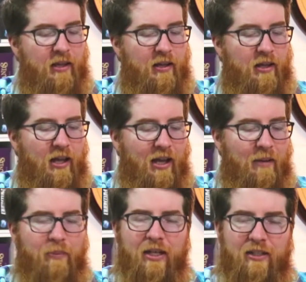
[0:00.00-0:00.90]

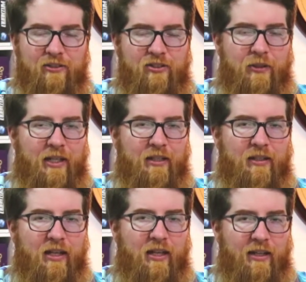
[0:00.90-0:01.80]
But it does so
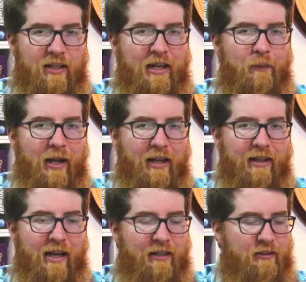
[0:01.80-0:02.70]
in a light way
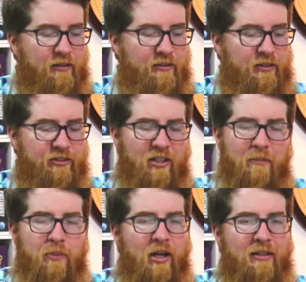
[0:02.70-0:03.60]
that does not
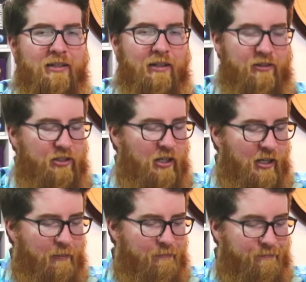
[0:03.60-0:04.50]
bog down the
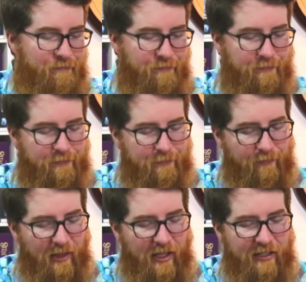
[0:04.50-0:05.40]
time.
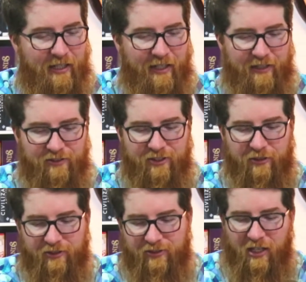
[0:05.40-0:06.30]
And yet they can still
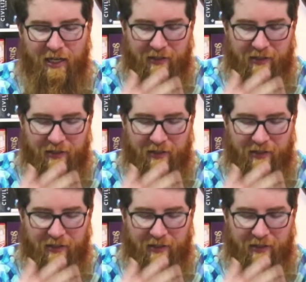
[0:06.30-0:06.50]
decide,